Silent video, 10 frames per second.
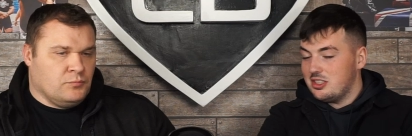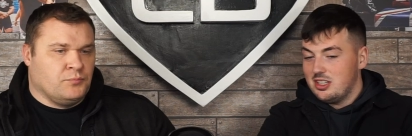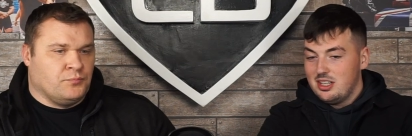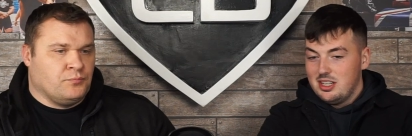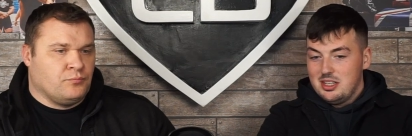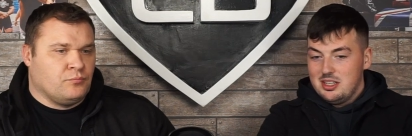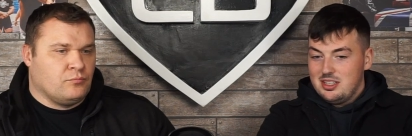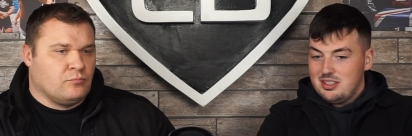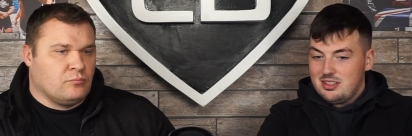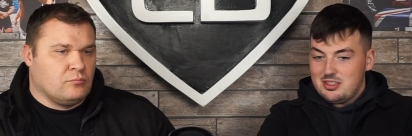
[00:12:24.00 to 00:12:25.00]

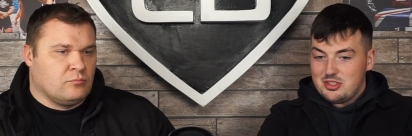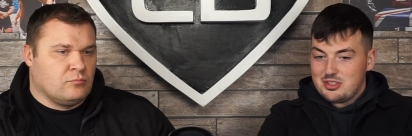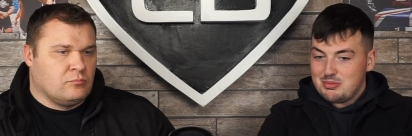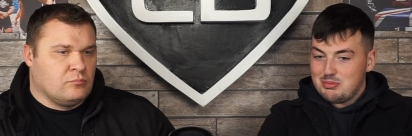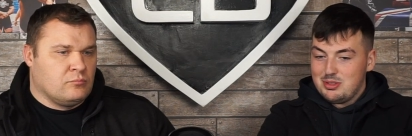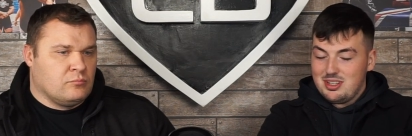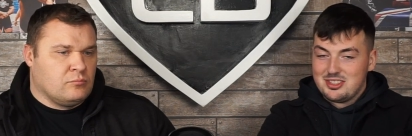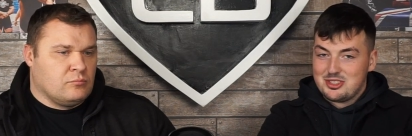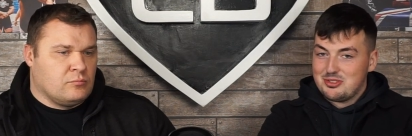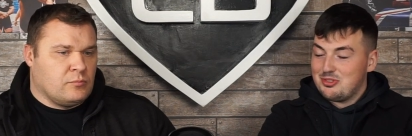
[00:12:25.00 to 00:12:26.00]
Speaker 1: Mm-hmm.
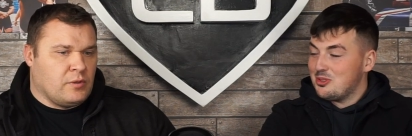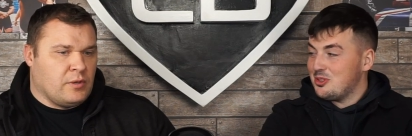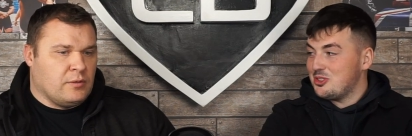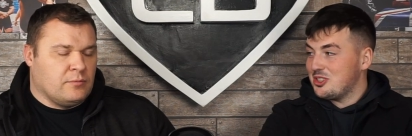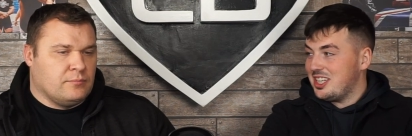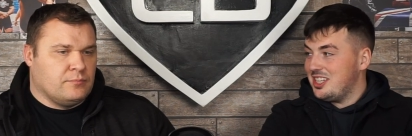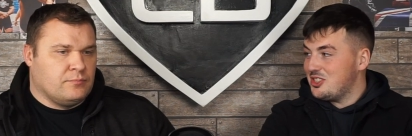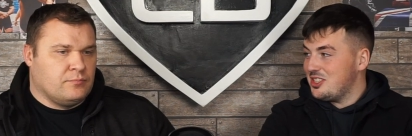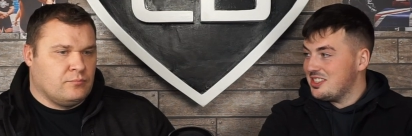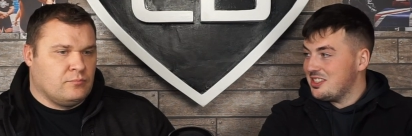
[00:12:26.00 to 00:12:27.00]
Watch 400 yeah.
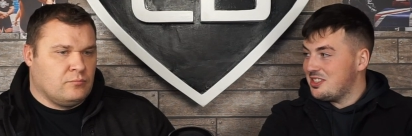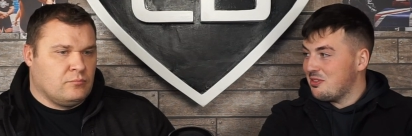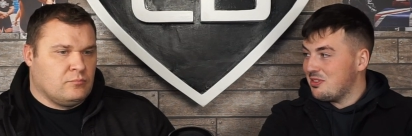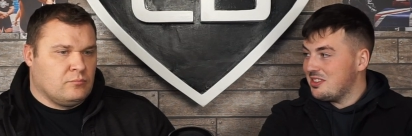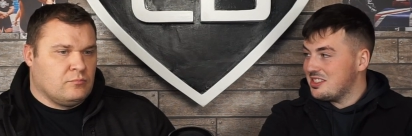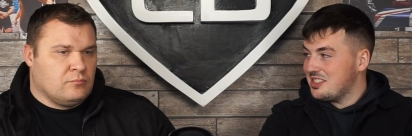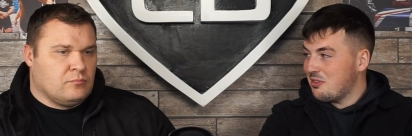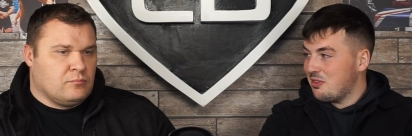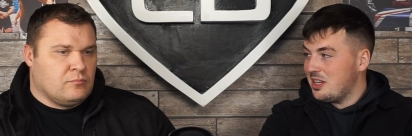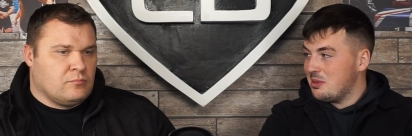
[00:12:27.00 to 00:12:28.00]
kg is a different is a
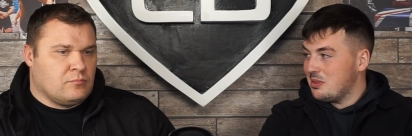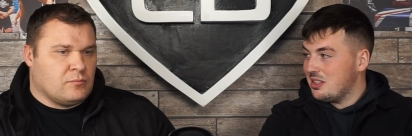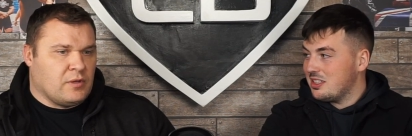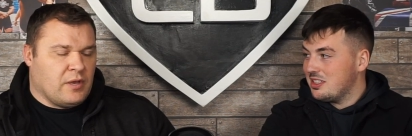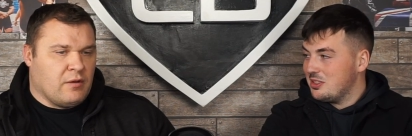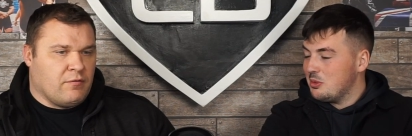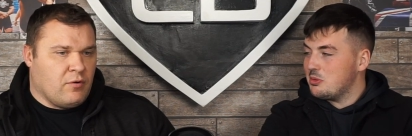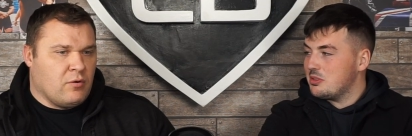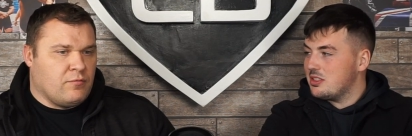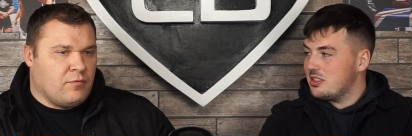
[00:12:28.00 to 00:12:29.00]
different animal. Like. Yeah,
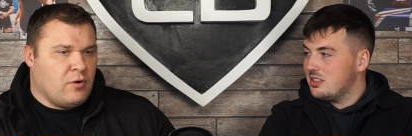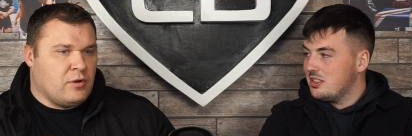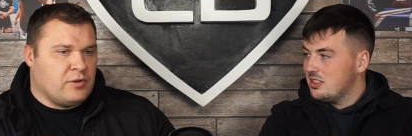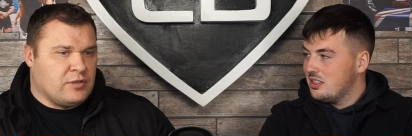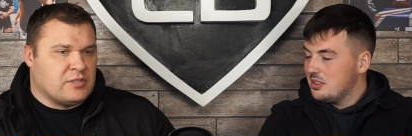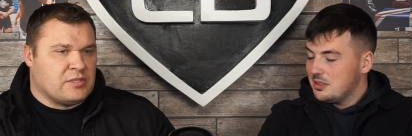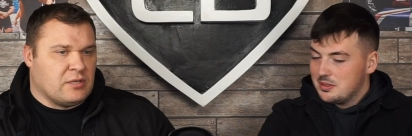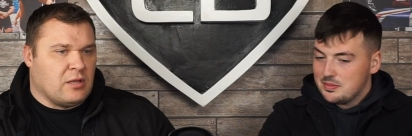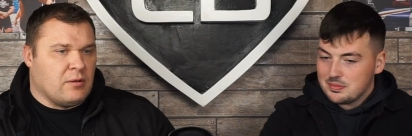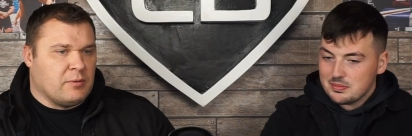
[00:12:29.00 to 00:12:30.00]
well, 400 is a
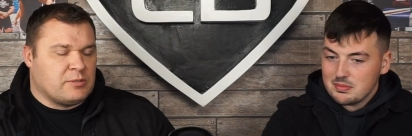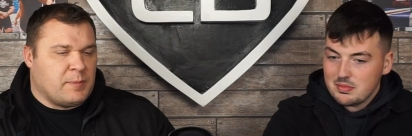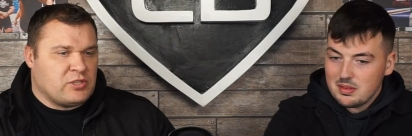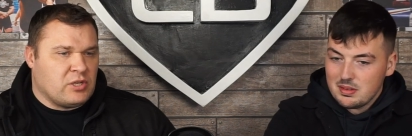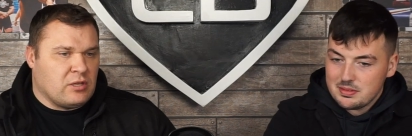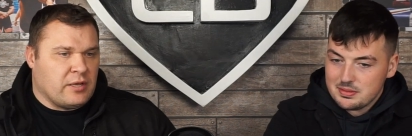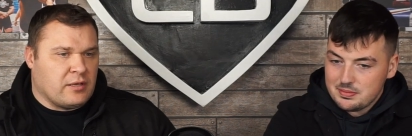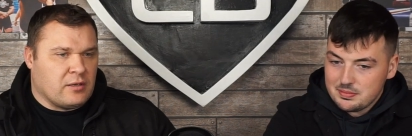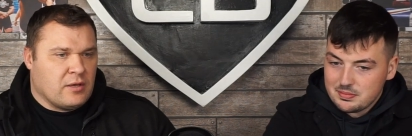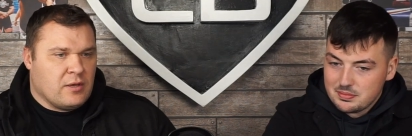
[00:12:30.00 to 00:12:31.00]
lot,
Speaker 2: especially
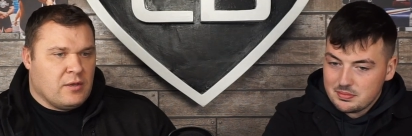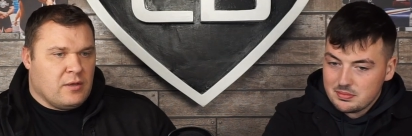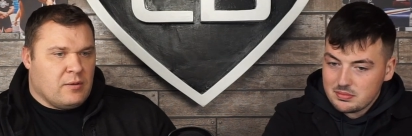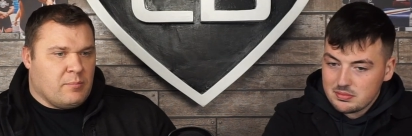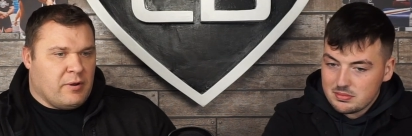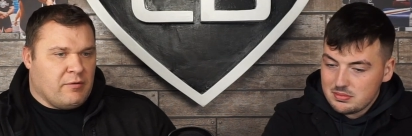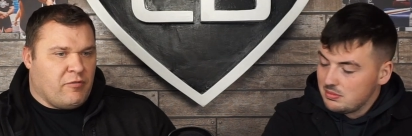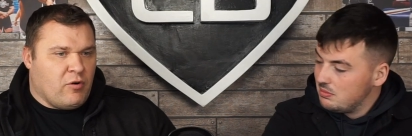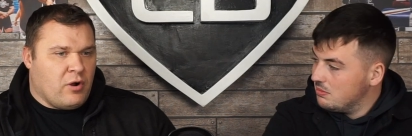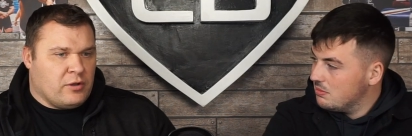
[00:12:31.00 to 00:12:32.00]
like by
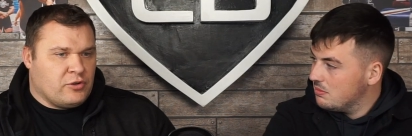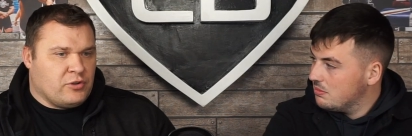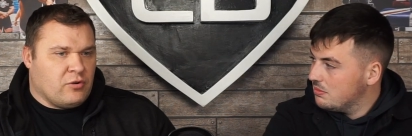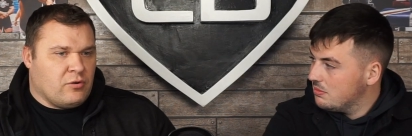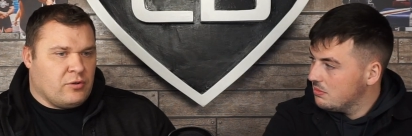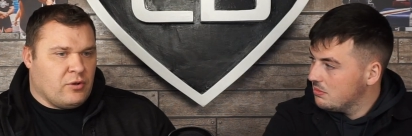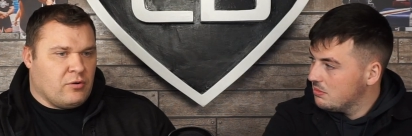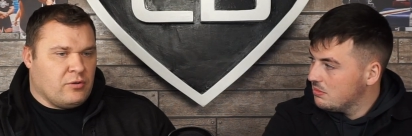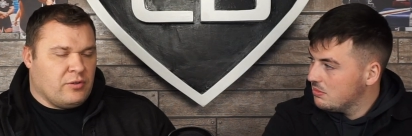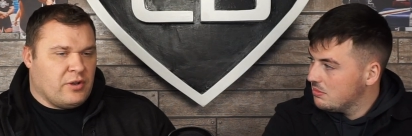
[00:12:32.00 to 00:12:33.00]
400 your your
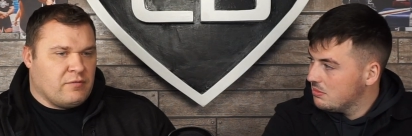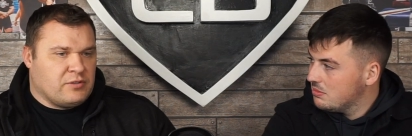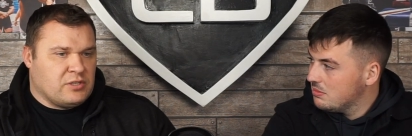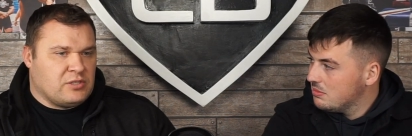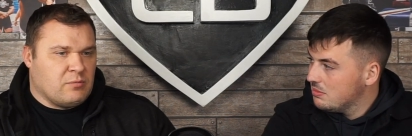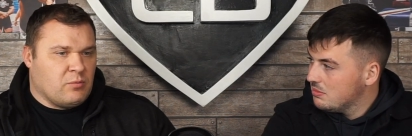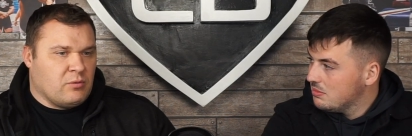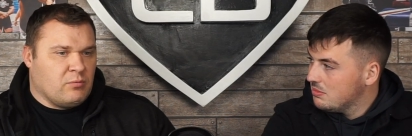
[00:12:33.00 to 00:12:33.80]
your nervous system will